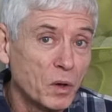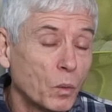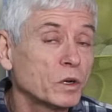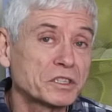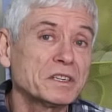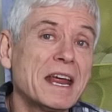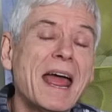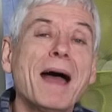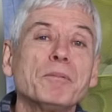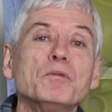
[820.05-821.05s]
what's going to
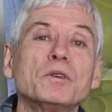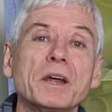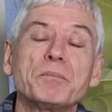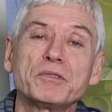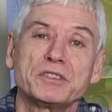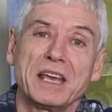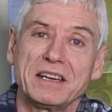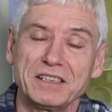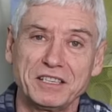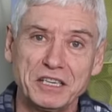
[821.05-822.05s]
happen when I
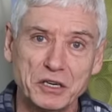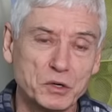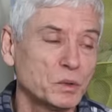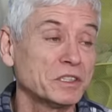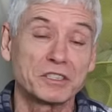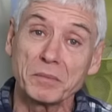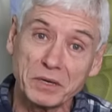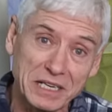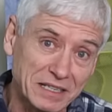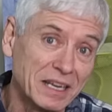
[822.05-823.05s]
present it to you and
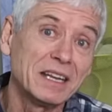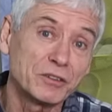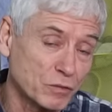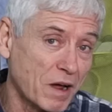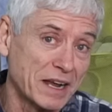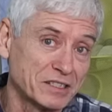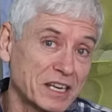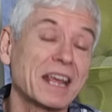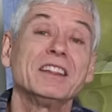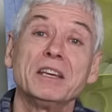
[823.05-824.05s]
somebody tries
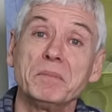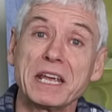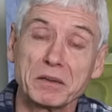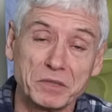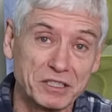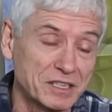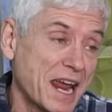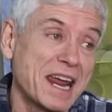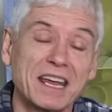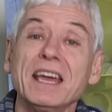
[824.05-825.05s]
it and they make a
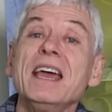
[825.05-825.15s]
mistake